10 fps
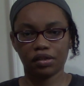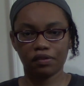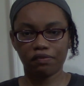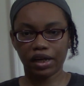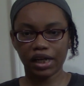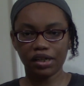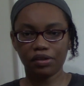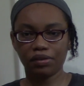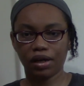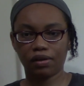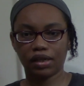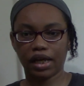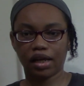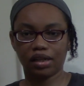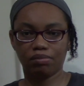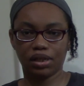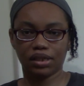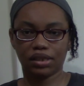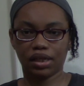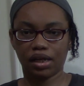The final
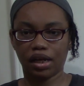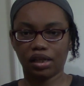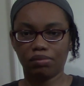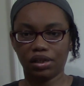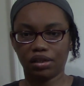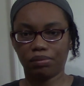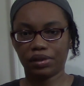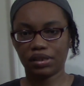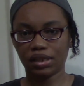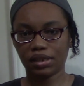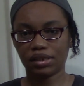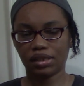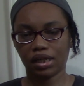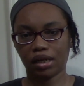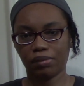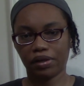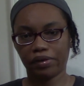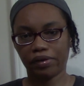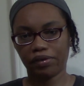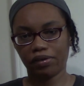element, element number 6 that I'll be
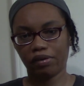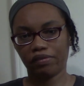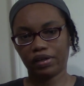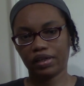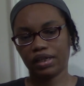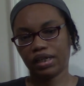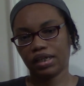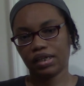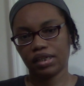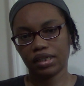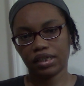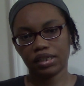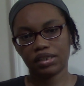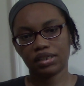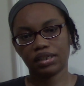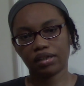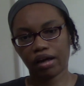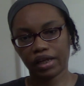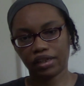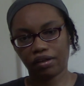going over, is
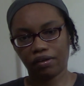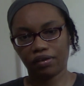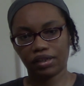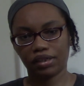dialogue.